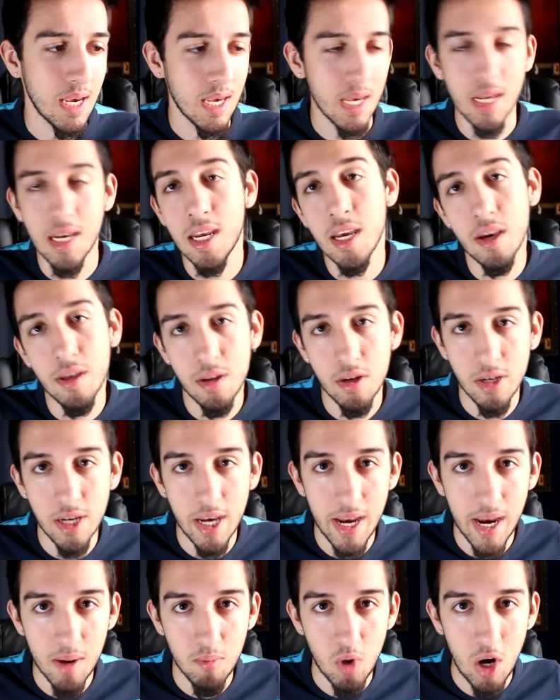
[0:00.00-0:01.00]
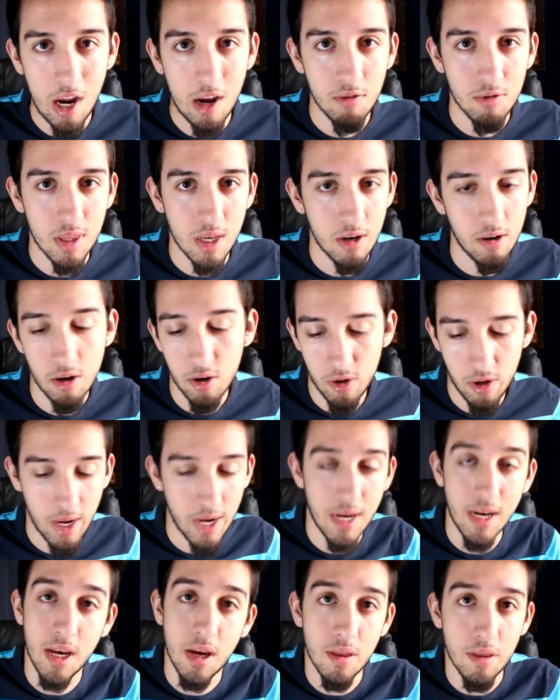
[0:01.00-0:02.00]
any other camera out there or
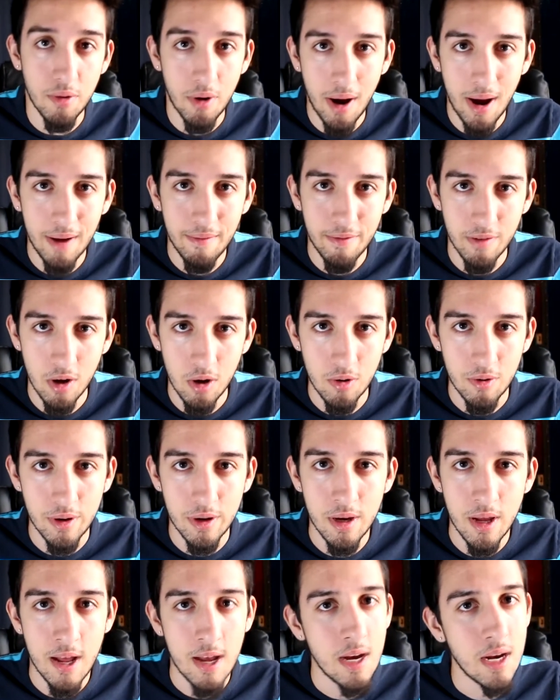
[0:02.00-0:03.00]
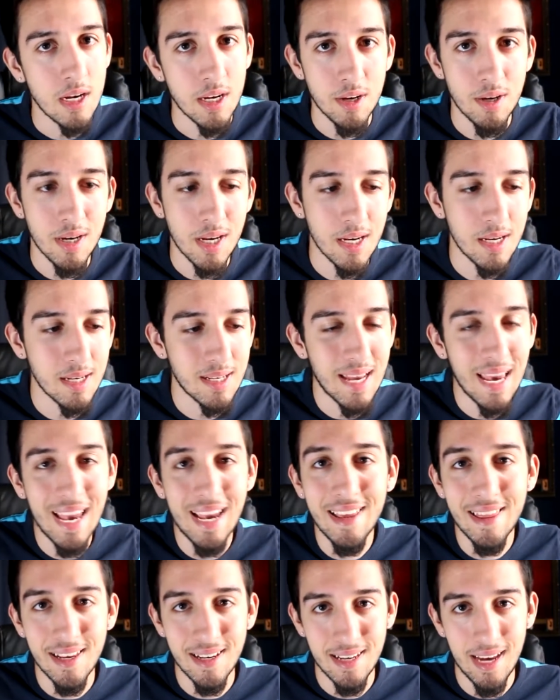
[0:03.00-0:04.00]
any other iPhone. You need to
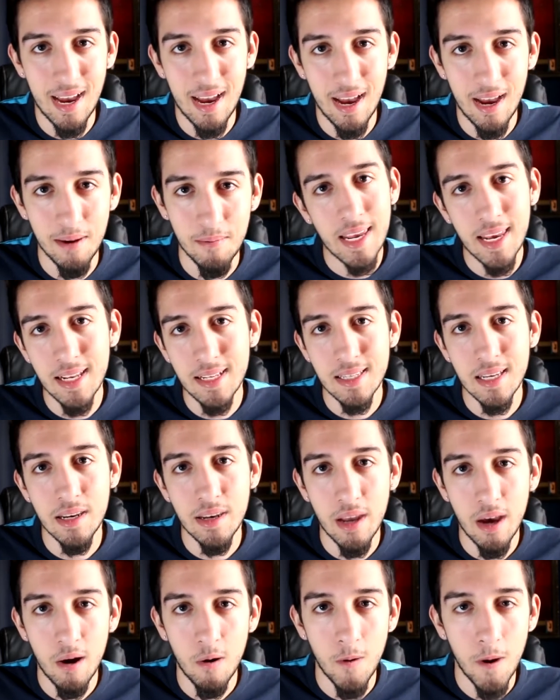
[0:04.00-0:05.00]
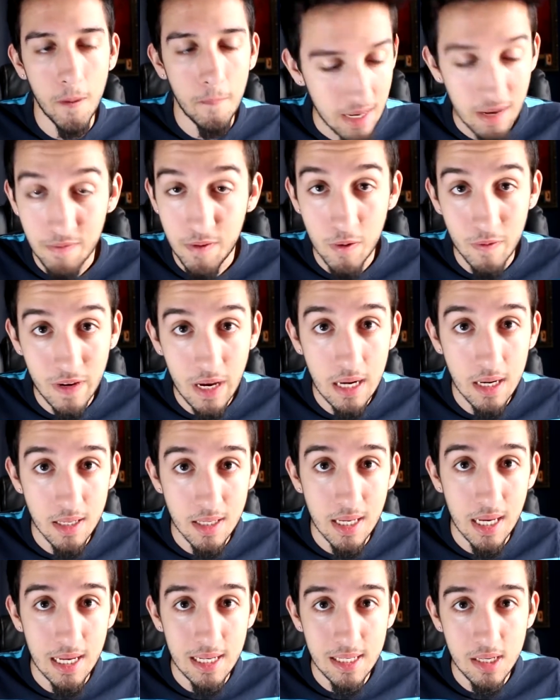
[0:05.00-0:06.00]
take the time, get to know it. If you've got a
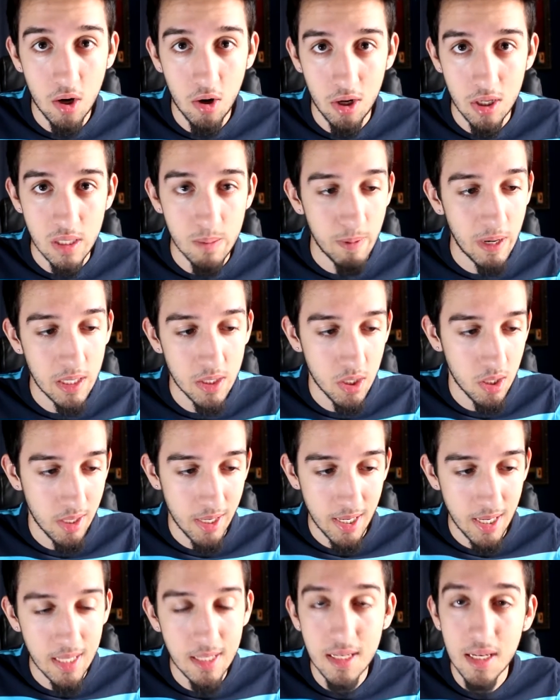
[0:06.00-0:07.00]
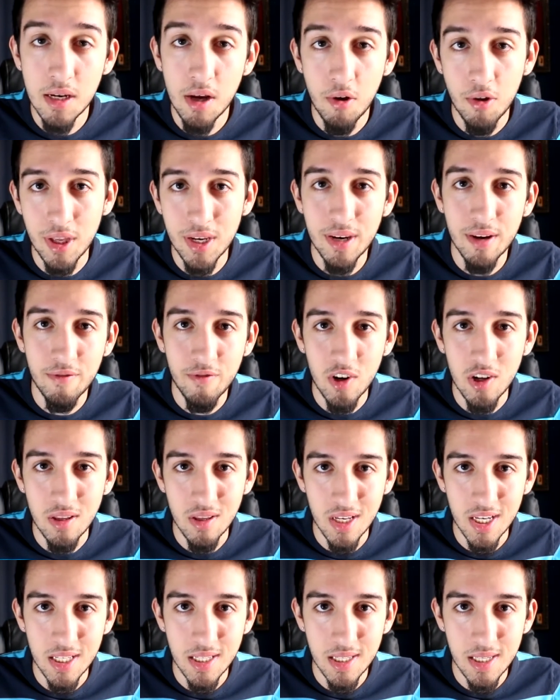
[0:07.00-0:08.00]
DSLR especially, get to know the
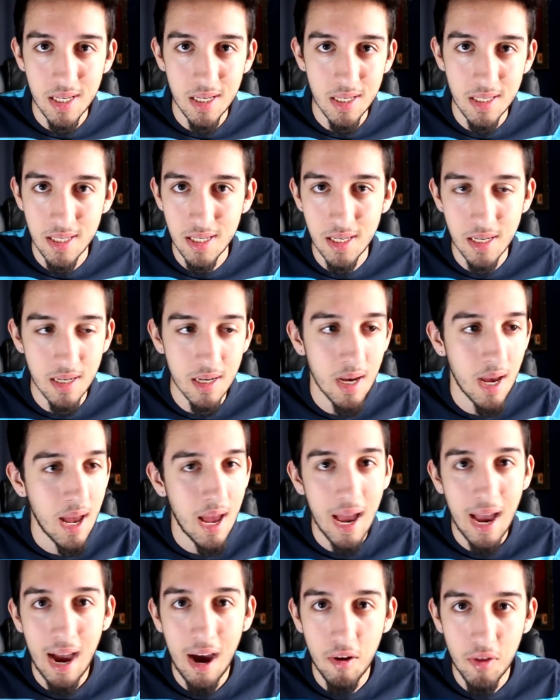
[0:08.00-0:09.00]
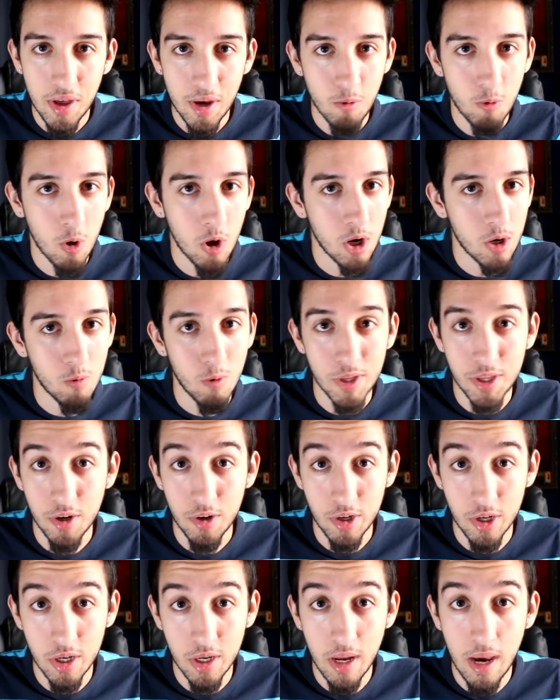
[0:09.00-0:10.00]
different lenses and how they work, what
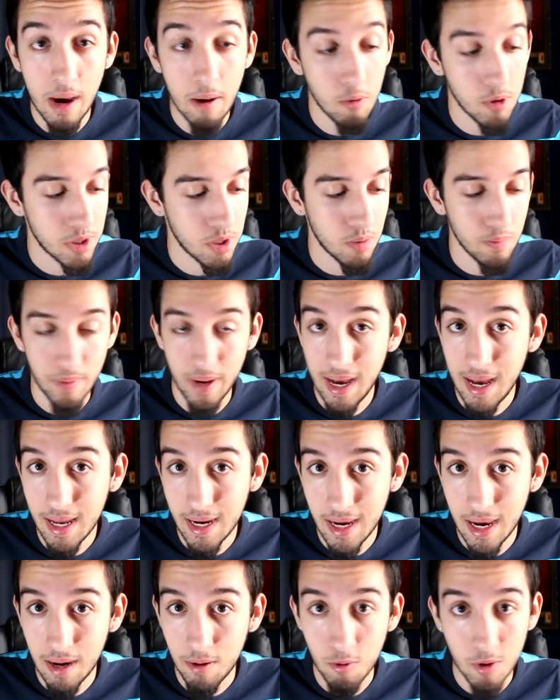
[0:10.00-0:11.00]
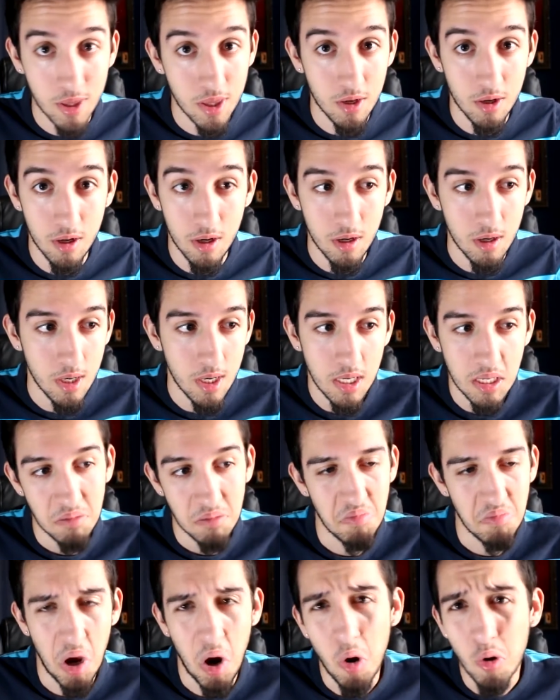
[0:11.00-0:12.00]
they're good at, what they're bad at, what they're
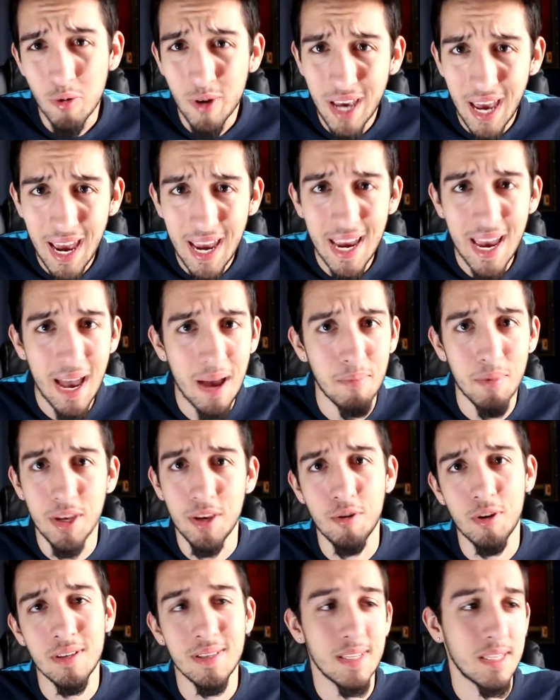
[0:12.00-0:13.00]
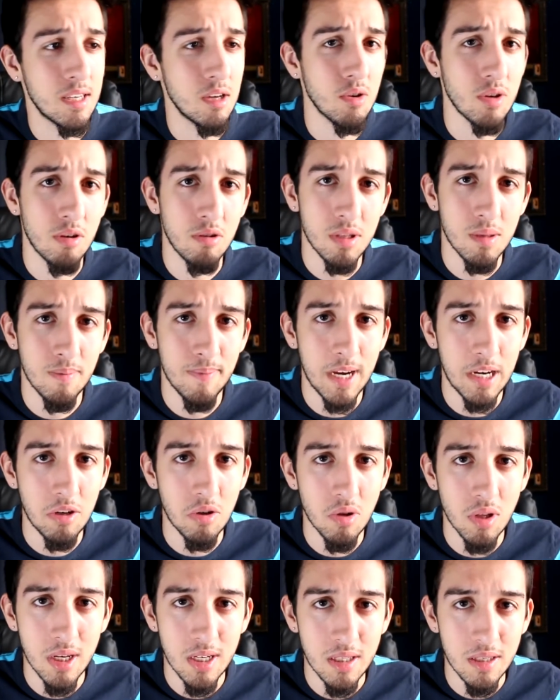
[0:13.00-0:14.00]
okay at, but you can still use a
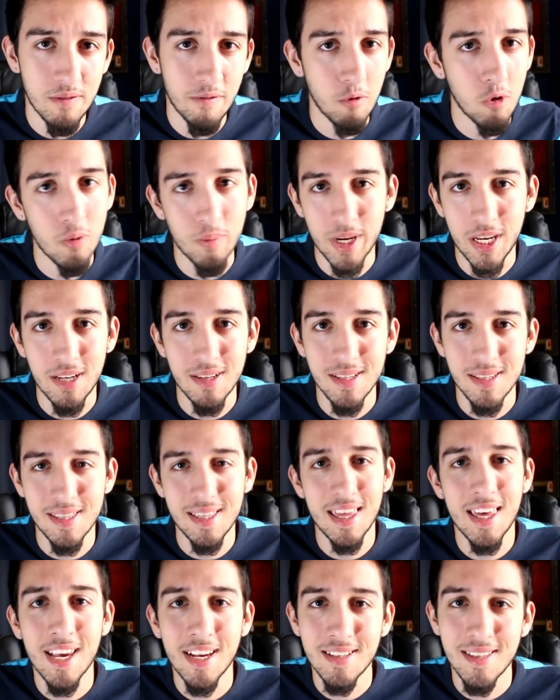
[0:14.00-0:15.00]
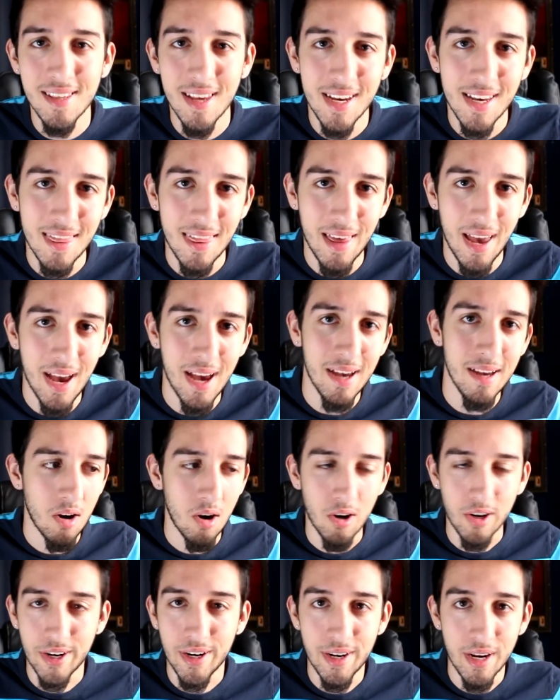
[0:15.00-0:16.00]
better lens for, because things like
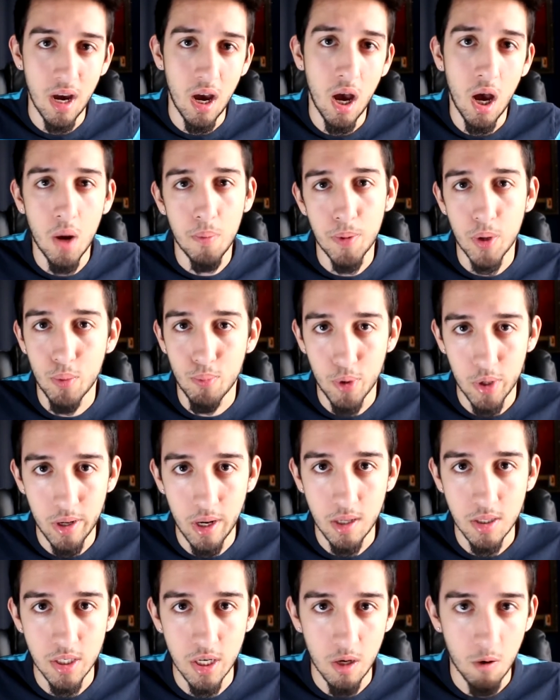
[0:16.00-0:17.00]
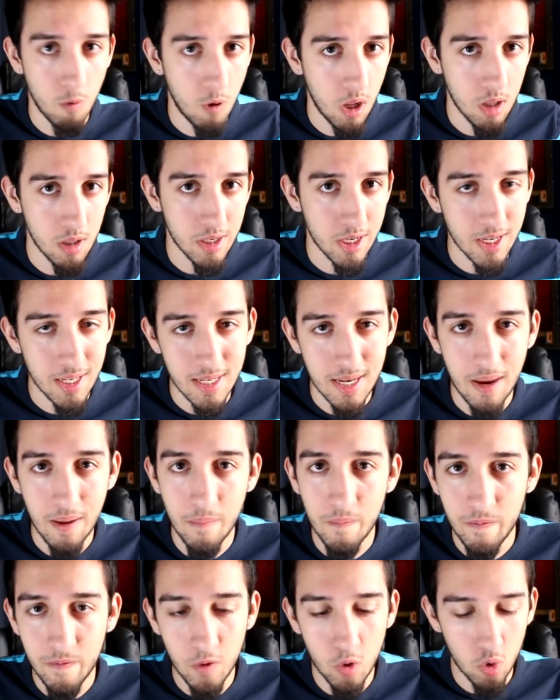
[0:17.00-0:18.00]
that are gonna up your production quality
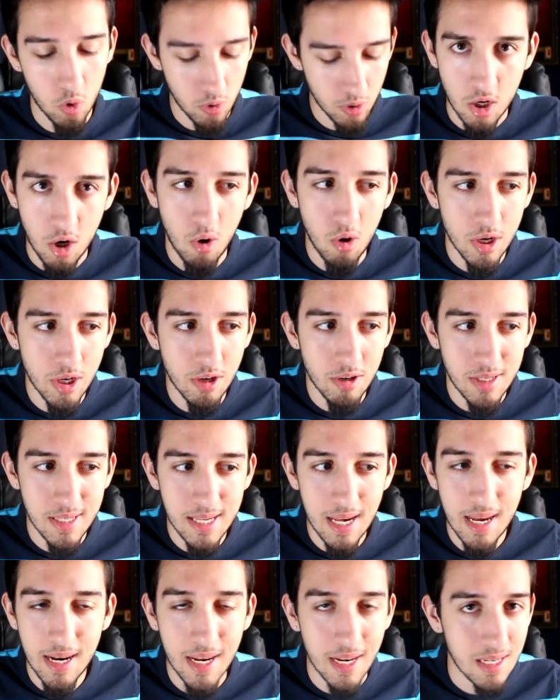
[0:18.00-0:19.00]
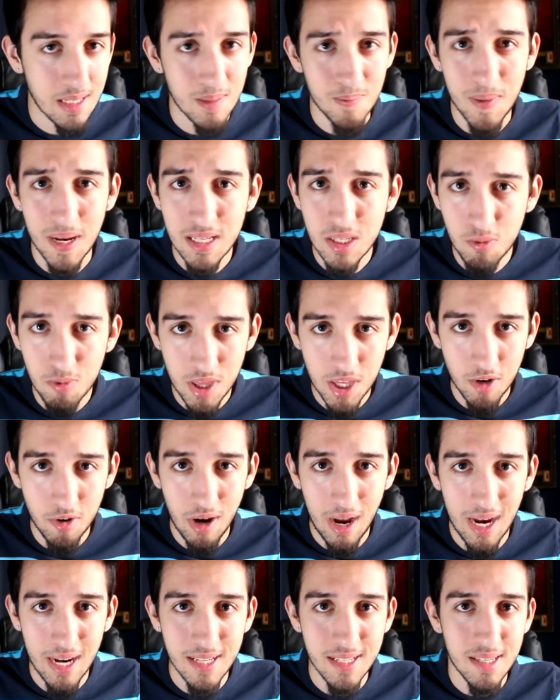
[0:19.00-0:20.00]
tenfold. Go in your settings, mess with your
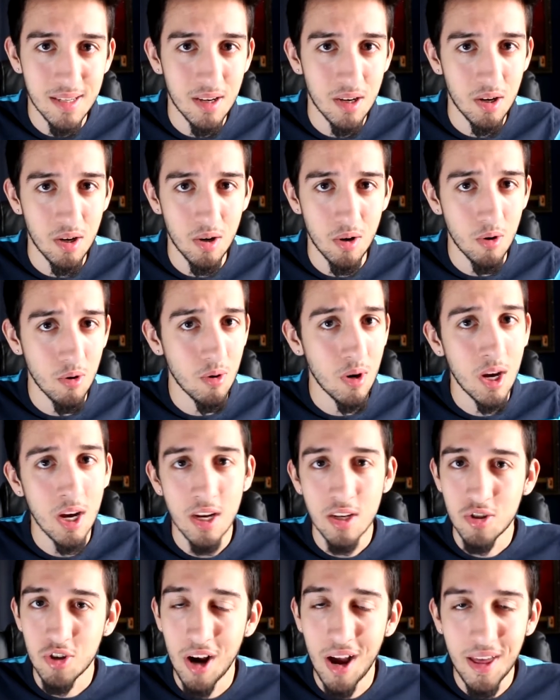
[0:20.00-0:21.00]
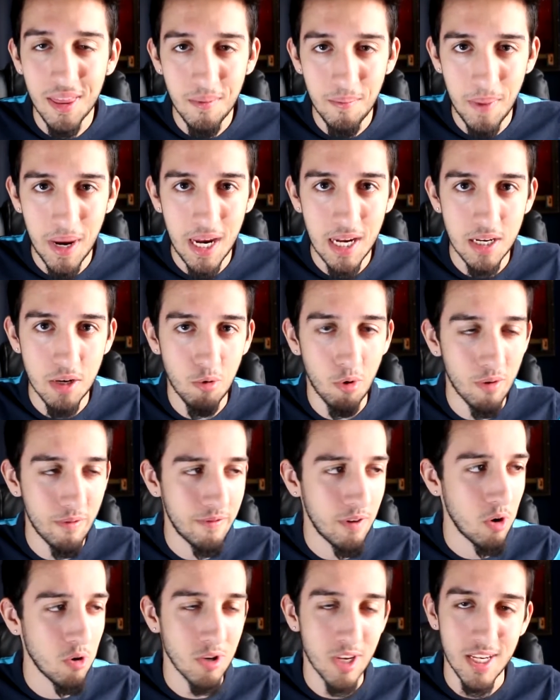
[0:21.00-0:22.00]
ISO, try the manual
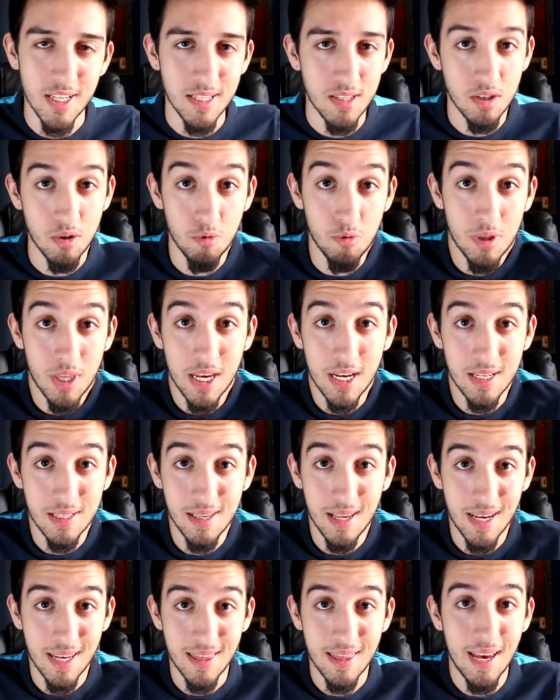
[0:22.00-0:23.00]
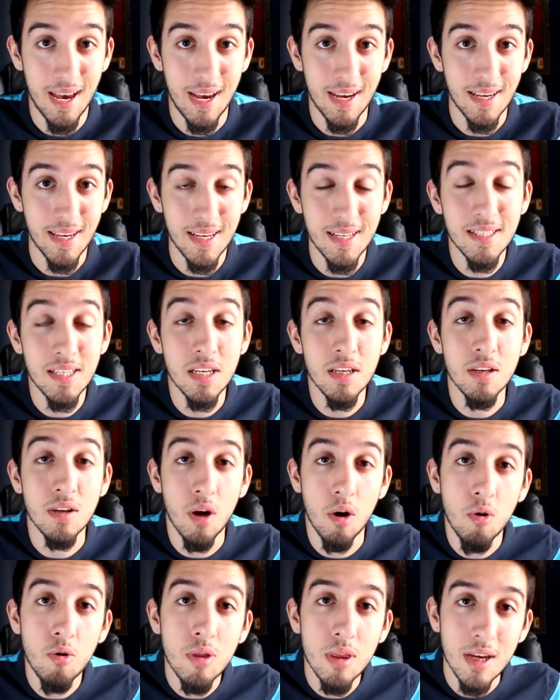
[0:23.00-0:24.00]
focus, do things like that. Get to
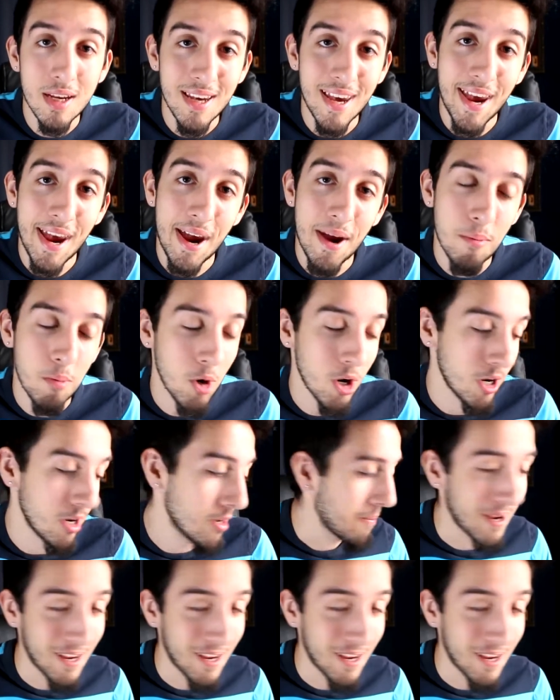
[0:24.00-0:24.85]
know the camera,